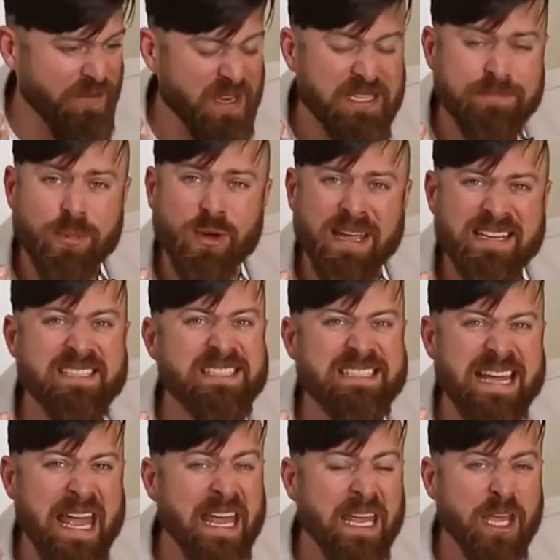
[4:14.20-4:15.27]
Facebook has
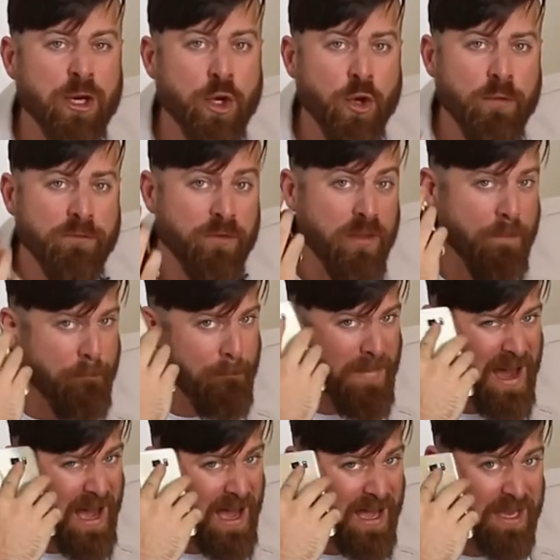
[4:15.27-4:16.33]
taken over the
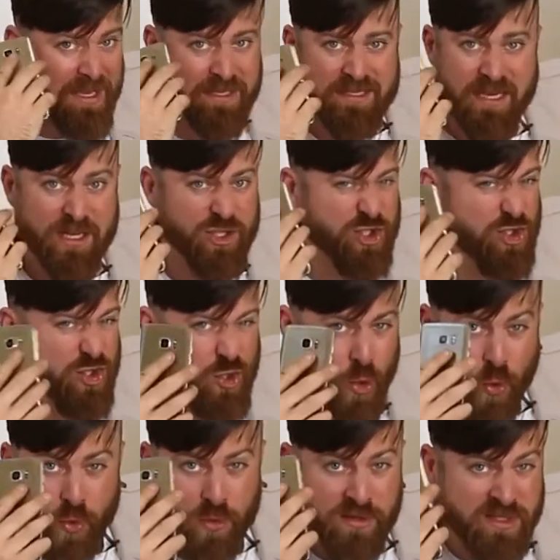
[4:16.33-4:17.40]
minds and
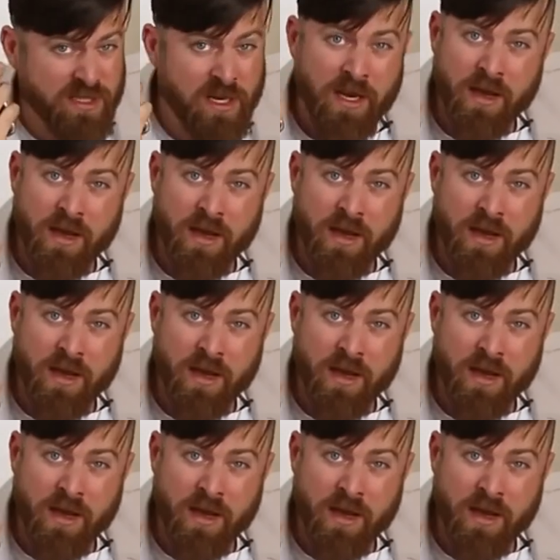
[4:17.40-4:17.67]
souls